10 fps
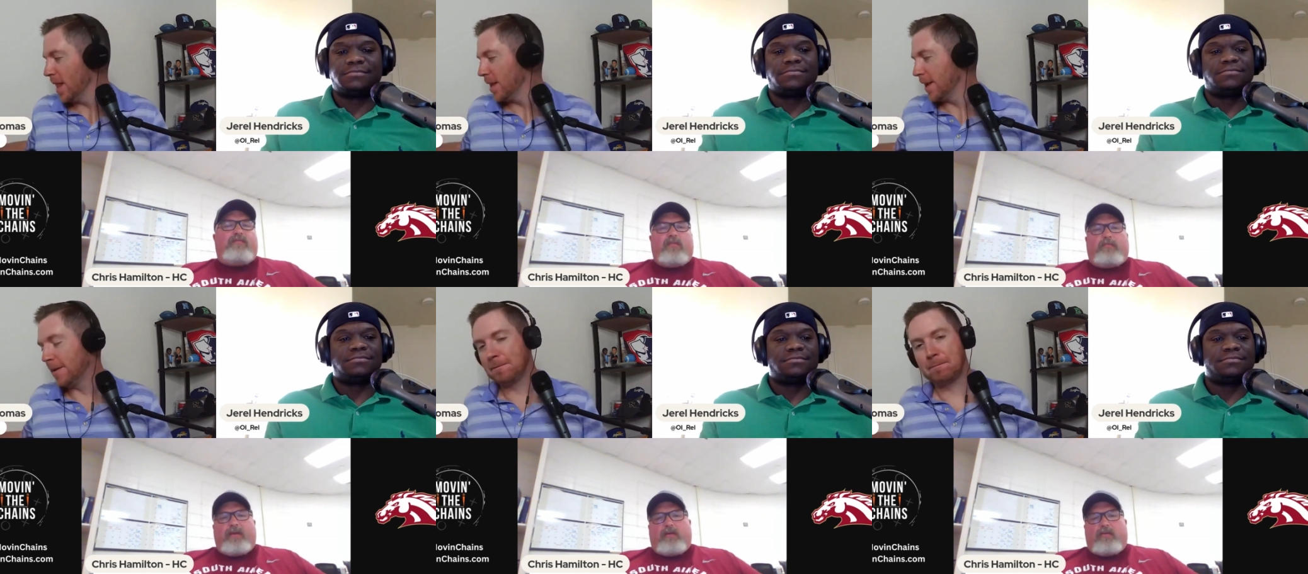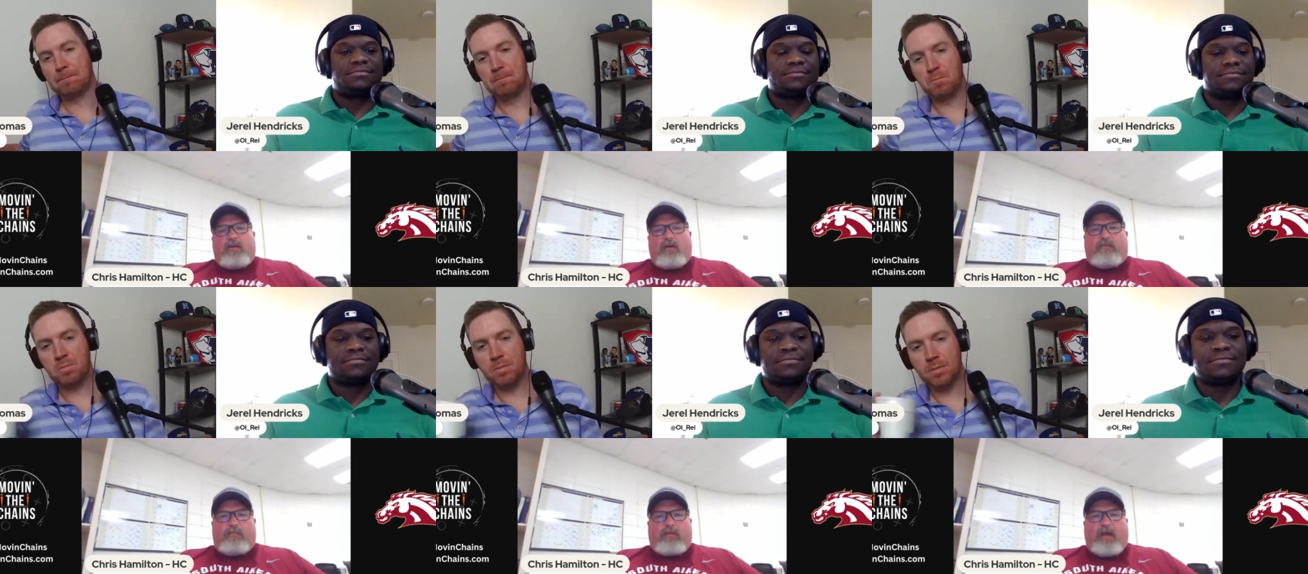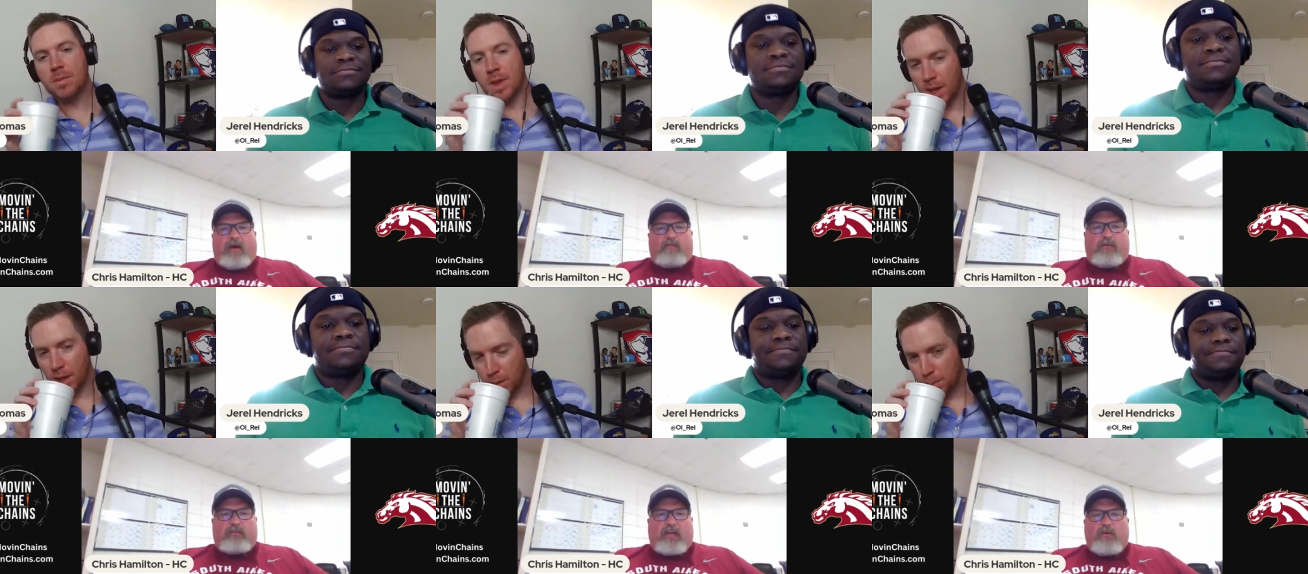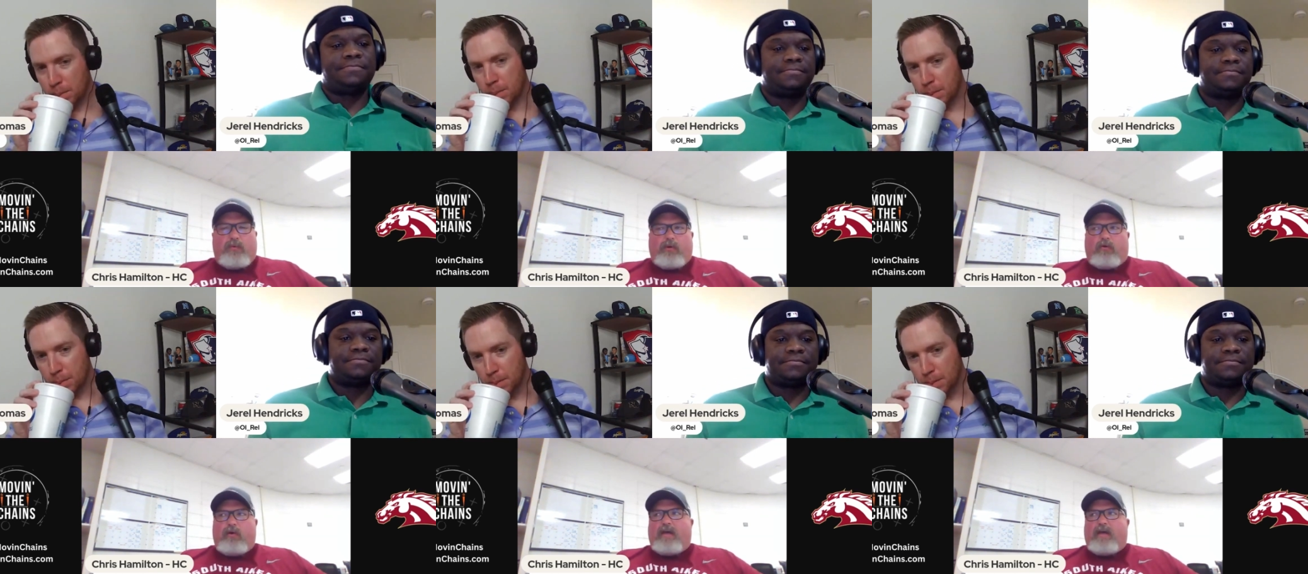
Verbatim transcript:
Speaker 1: for the big, you know, for playoff runs. I knew we were going to